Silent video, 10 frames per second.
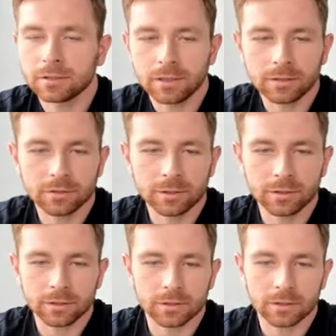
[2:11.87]

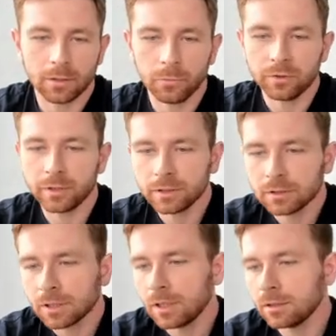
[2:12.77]
testers, we
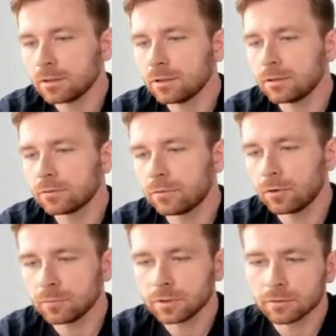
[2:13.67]
redesigned it
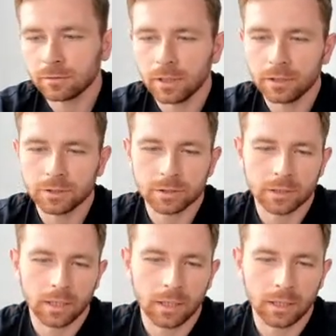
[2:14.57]
from the
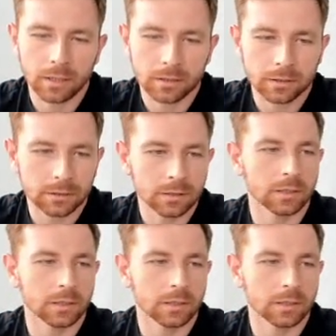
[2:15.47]
scratch, and